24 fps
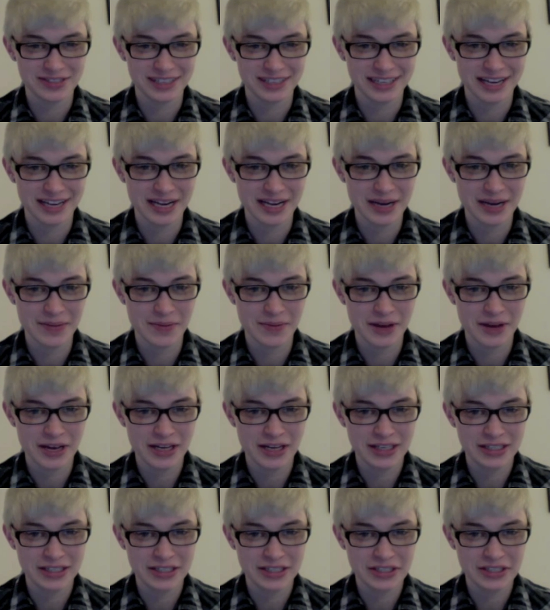name,
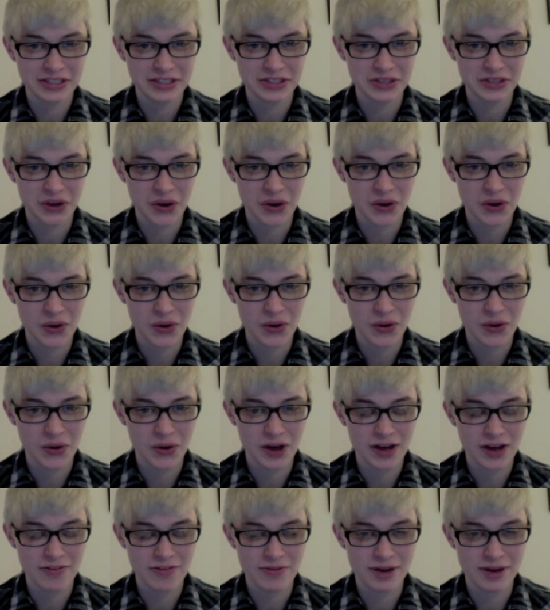so
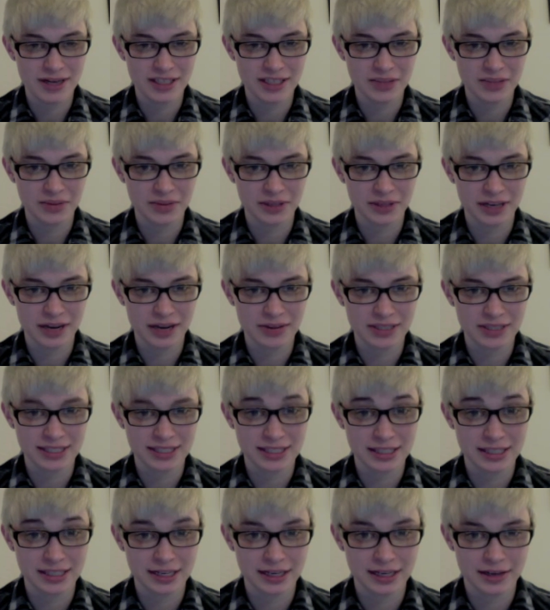I've been exploring options
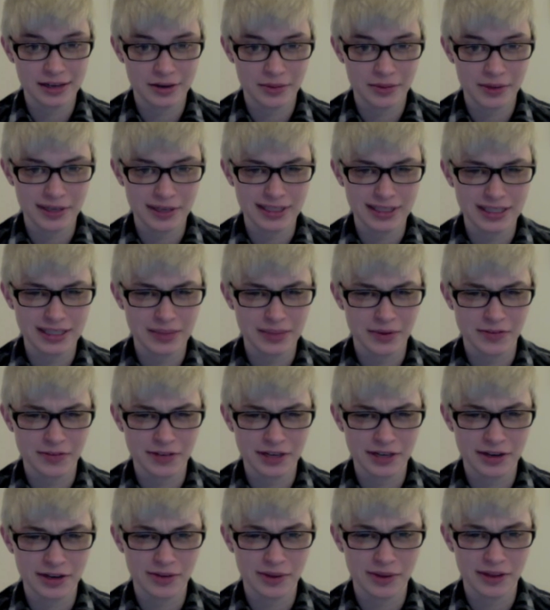there, and I'll make a separate
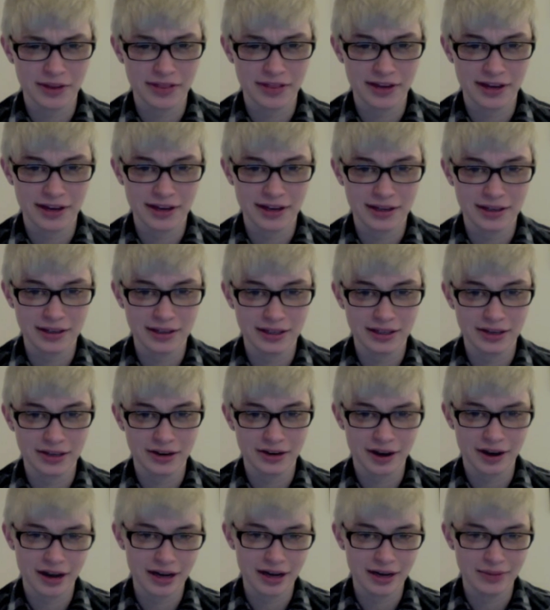video about that later
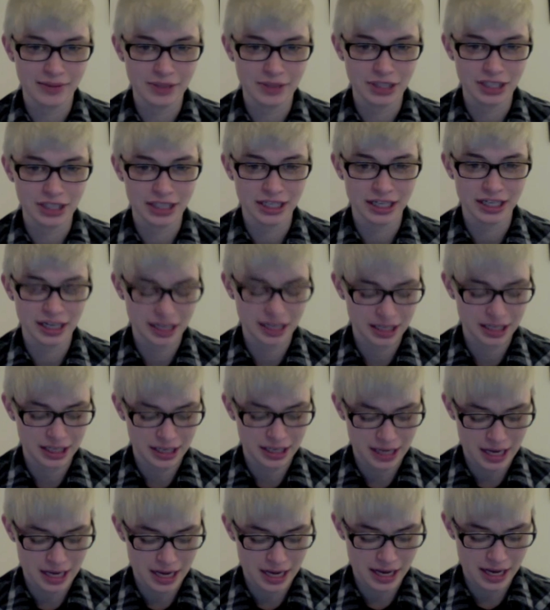on, I'm sure.
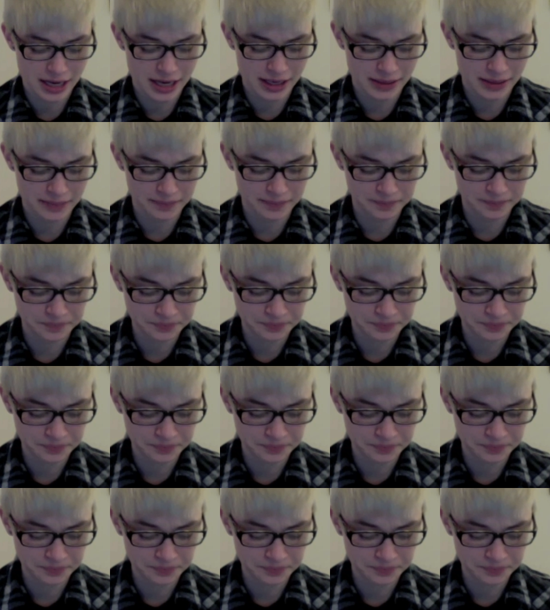Um,